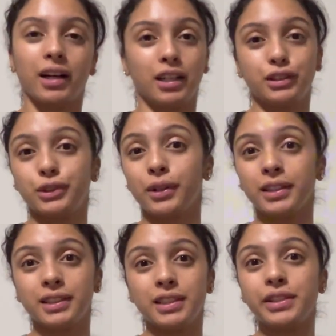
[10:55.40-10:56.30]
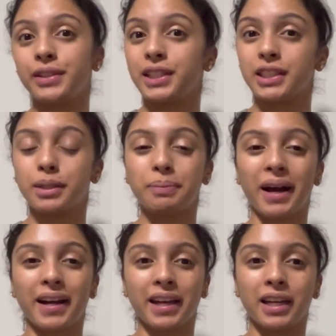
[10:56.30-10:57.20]
a short situation
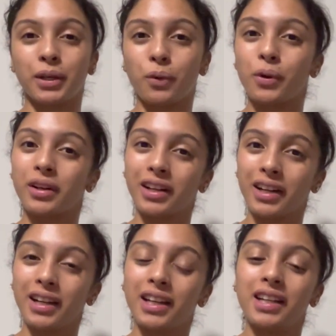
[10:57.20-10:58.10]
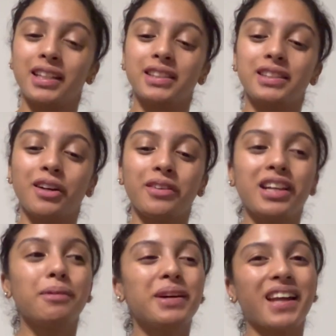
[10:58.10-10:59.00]
packing an order. So
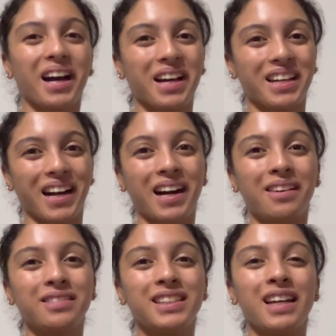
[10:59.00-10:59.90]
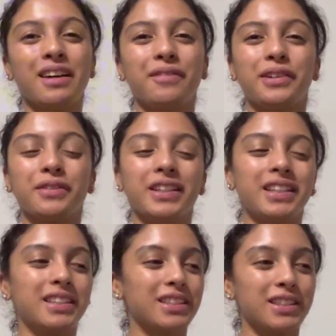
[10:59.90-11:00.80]
keep an eye out. Feel free to
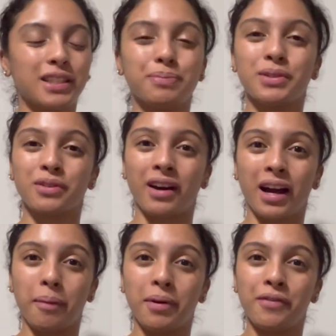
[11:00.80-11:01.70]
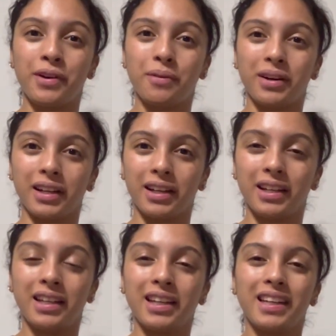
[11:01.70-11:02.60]
subscribe if you want to
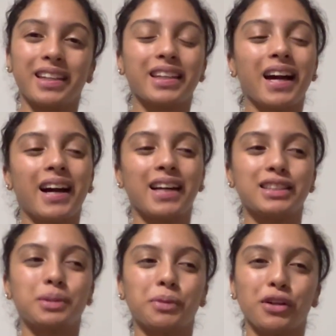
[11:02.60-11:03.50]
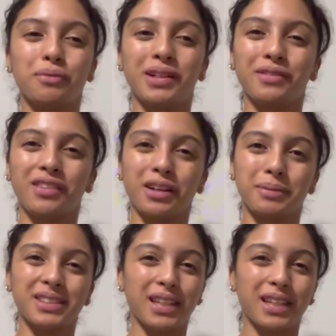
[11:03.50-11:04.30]
catch more of my Vlogmas